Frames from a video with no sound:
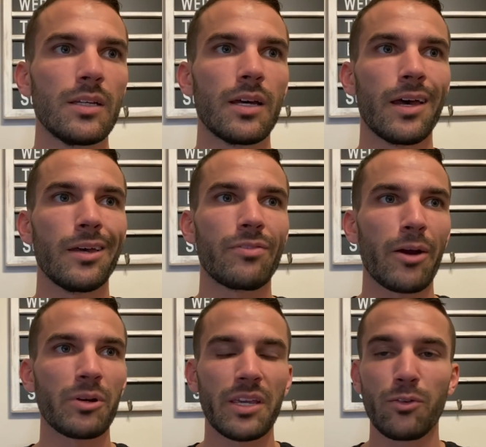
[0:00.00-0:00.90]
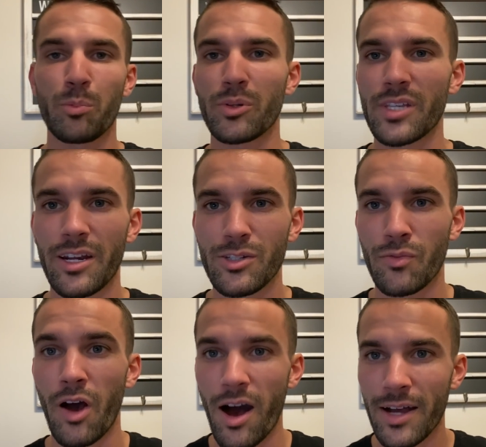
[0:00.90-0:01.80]
If I were to give you a percentage
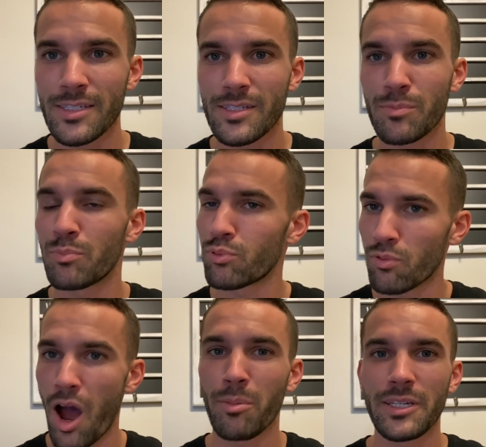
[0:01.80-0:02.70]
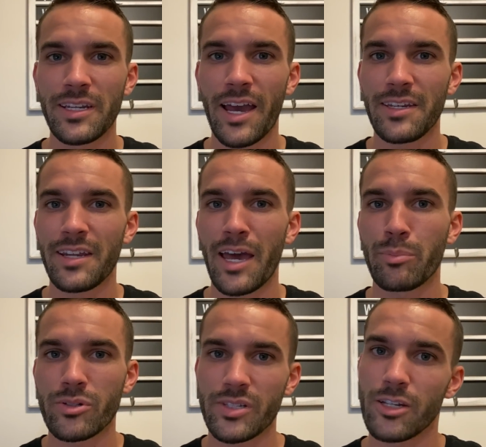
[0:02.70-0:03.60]
of odds, probably
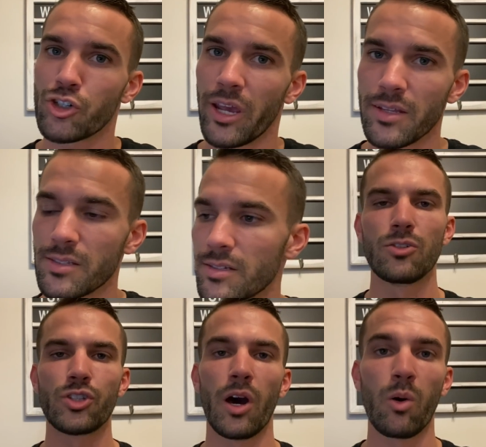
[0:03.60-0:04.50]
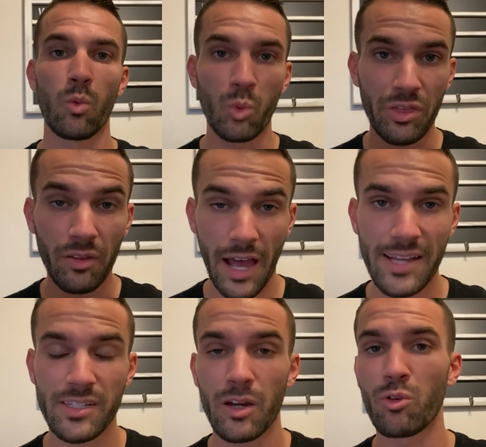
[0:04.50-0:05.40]
99% chance. So with
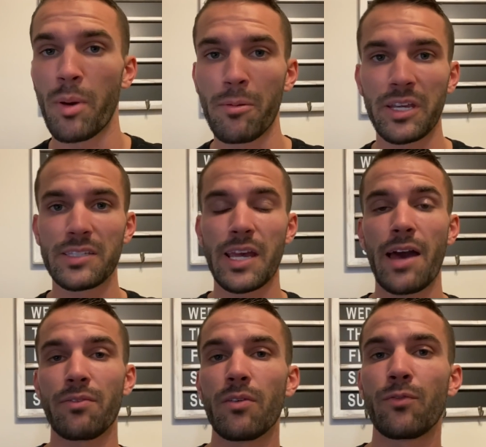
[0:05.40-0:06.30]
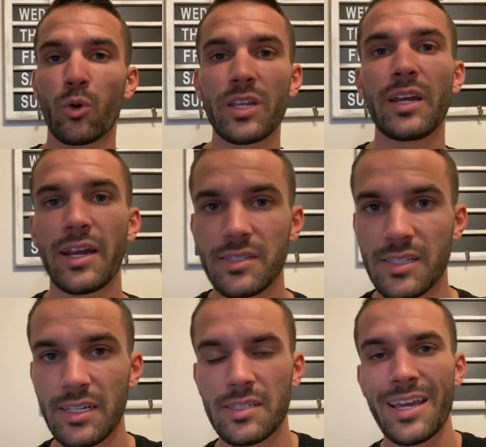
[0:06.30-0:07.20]
Alaska, Republicans have 49
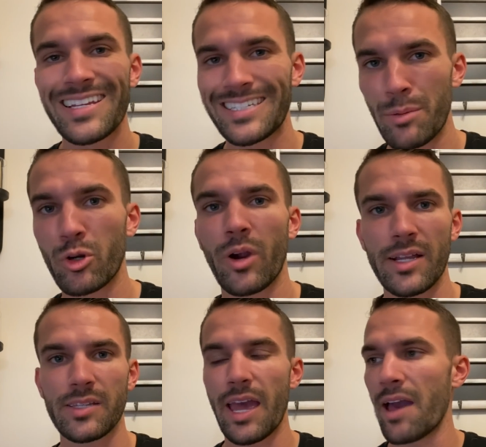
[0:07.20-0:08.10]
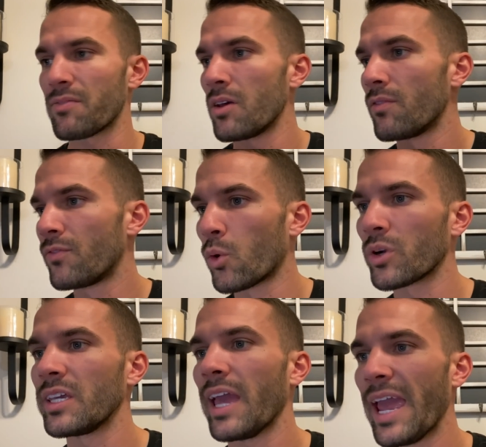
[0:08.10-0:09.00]
seats, Democrats have
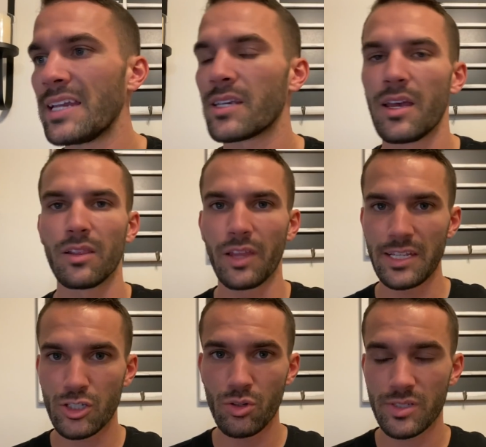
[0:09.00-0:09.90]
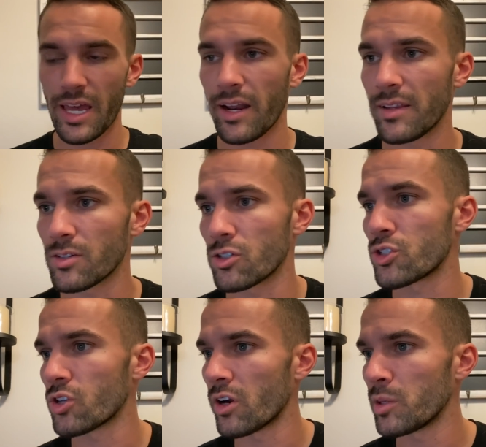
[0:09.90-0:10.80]
48. Let's use that as our
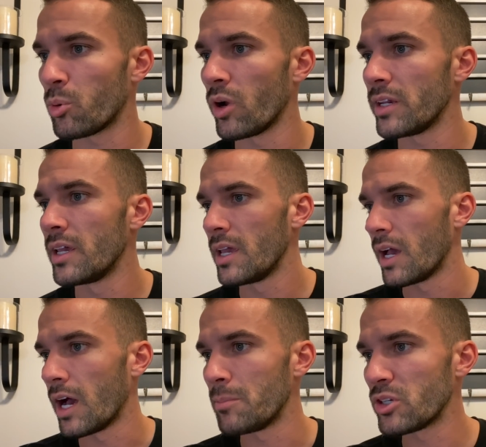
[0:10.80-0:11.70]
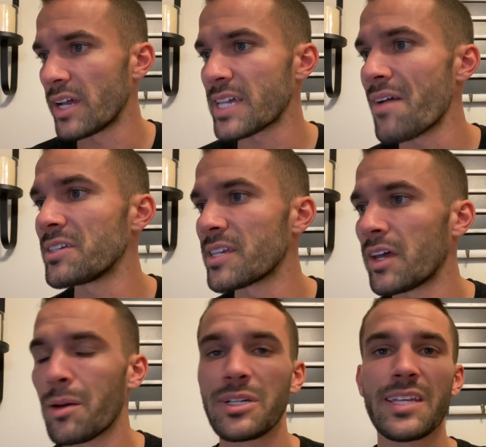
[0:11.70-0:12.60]
starting point. You guys, having said
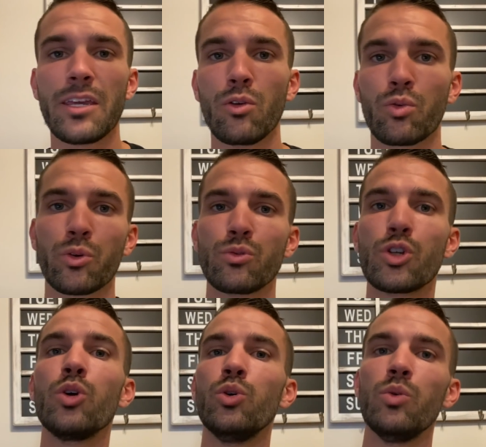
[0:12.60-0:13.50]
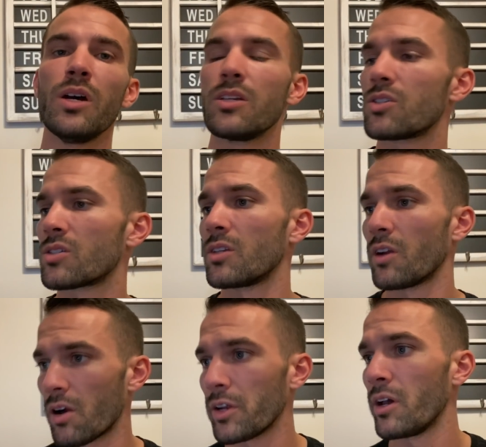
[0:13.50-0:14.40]
that, I'm going to take you through 2
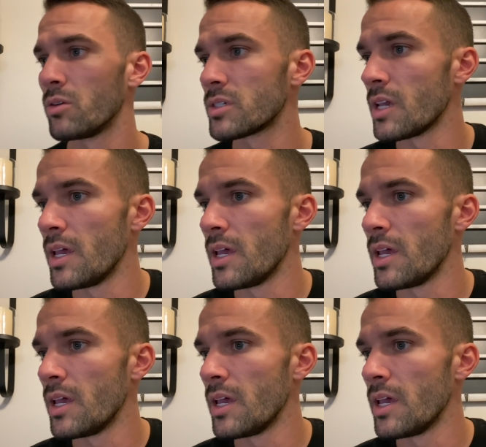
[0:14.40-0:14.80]
scenarios.